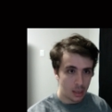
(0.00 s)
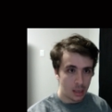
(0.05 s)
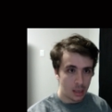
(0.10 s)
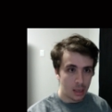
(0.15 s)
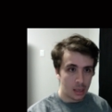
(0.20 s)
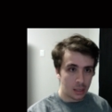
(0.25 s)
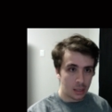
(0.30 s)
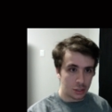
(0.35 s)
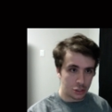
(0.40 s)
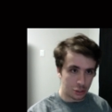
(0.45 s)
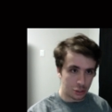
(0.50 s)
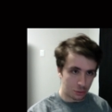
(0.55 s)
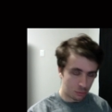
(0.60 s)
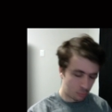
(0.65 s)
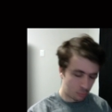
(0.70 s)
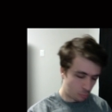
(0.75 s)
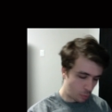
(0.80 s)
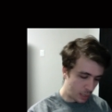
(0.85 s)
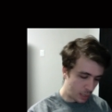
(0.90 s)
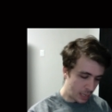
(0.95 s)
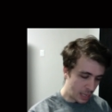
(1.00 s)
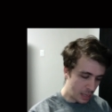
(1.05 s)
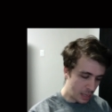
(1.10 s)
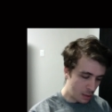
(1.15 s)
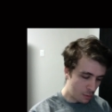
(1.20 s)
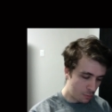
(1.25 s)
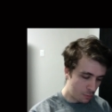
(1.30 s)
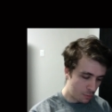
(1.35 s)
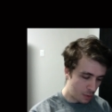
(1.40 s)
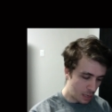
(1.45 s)
so we
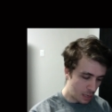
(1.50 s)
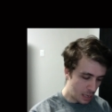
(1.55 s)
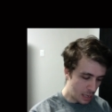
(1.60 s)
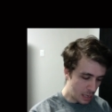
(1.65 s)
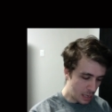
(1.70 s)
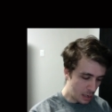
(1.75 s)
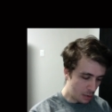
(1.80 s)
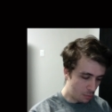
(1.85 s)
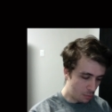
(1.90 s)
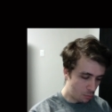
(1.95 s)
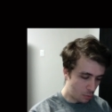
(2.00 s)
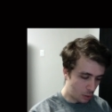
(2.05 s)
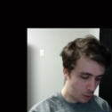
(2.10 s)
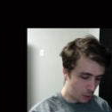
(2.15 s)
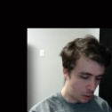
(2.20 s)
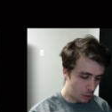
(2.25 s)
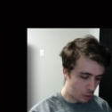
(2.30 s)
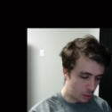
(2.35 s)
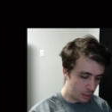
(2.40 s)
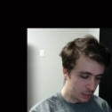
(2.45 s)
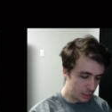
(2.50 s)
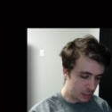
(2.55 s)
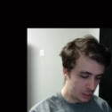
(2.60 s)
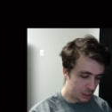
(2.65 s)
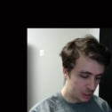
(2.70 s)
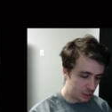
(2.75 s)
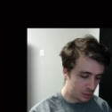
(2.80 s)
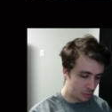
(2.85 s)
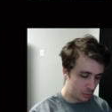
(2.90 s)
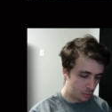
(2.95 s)
have a
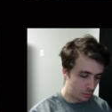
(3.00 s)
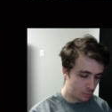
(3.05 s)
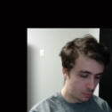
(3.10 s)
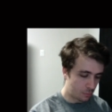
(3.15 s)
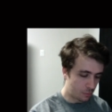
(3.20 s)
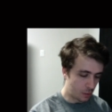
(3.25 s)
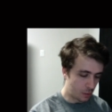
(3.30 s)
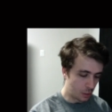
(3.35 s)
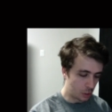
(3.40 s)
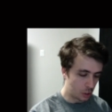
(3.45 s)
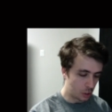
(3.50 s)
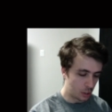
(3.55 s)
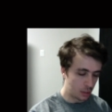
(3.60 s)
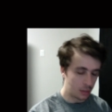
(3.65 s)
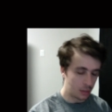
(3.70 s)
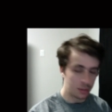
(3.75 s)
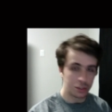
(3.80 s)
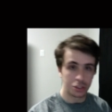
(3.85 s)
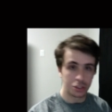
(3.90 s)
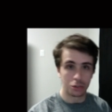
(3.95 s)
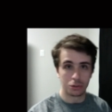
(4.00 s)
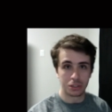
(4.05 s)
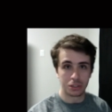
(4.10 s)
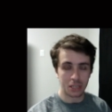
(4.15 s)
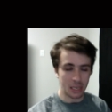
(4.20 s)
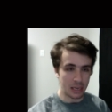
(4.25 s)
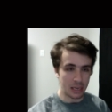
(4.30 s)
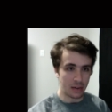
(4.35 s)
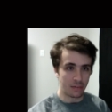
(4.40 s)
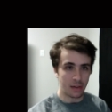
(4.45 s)
recurrence function. So
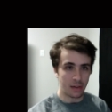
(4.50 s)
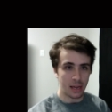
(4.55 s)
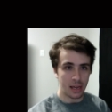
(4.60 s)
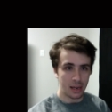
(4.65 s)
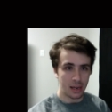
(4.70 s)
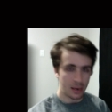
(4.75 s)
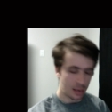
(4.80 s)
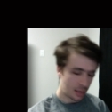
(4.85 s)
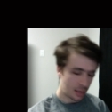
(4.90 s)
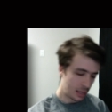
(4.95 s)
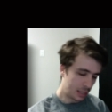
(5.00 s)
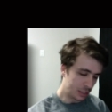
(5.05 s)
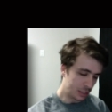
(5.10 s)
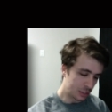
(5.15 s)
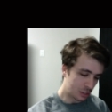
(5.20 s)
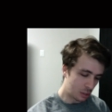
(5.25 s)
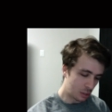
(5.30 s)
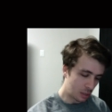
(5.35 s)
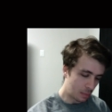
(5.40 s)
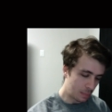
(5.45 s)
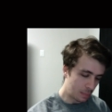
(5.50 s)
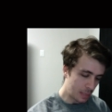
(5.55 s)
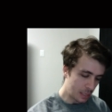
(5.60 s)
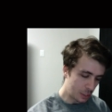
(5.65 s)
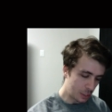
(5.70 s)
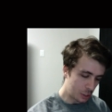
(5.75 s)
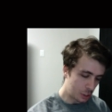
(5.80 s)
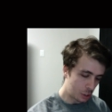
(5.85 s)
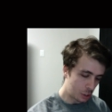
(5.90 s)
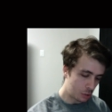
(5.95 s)
t of n is going to
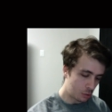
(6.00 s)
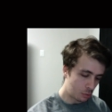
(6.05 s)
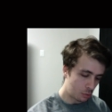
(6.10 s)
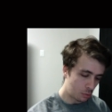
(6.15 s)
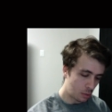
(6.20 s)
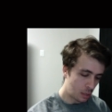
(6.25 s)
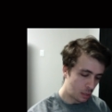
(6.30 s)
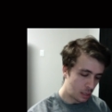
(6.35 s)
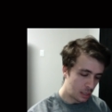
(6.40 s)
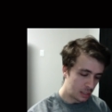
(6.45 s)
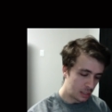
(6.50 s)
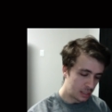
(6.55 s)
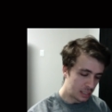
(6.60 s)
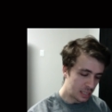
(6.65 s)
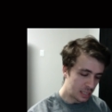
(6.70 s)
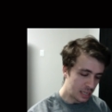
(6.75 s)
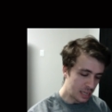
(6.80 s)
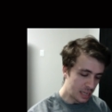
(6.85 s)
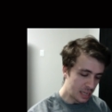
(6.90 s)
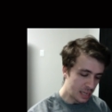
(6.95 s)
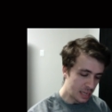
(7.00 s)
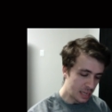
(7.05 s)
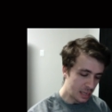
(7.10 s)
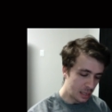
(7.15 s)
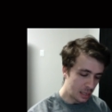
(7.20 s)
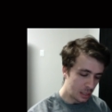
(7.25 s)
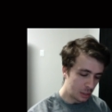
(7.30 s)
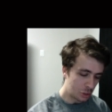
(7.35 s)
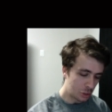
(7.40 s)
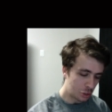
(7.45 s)
be 2t
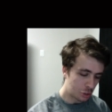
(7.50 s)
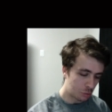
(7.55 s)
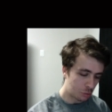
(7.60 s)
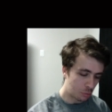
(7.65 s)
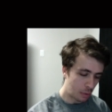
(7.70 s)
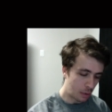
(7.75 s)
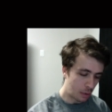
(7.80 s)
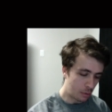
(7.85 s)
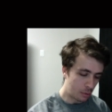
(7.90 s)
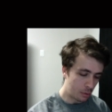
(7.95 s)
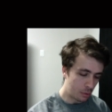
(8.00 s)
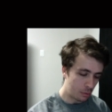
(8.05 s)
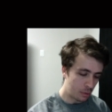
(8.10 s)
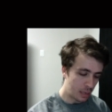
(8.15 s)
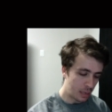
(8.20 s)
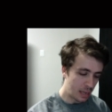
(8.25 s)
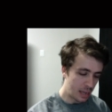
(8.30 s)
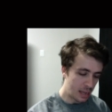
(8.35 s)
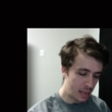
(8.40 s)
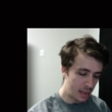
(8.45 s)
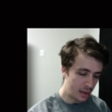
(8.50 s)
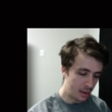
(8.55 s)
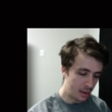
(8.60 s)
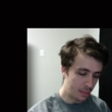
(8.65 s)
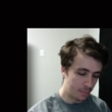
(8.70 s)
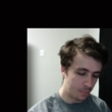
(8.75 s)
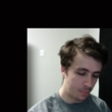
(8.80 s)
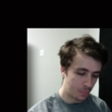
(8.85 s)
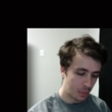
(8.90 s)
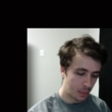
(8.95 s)
square root n
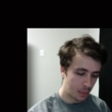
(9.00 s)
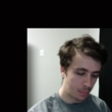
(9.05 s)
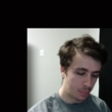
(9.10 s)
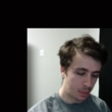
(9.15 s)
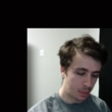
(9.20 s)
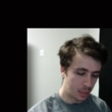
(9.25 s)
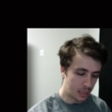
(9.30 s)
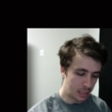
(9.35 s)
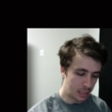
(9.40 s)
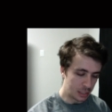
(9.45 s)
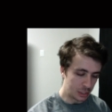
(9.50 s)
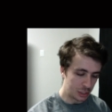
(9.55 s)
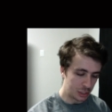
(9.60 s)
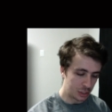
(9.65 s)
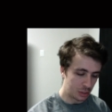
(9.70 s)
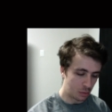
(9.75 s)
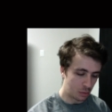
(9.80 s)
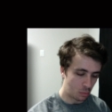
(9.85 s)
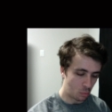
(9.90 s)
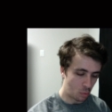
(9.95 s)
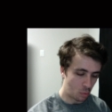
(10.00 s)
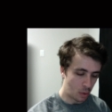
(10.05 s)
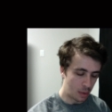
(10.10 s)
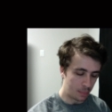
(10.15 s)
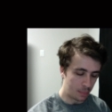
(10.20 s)
plus 1.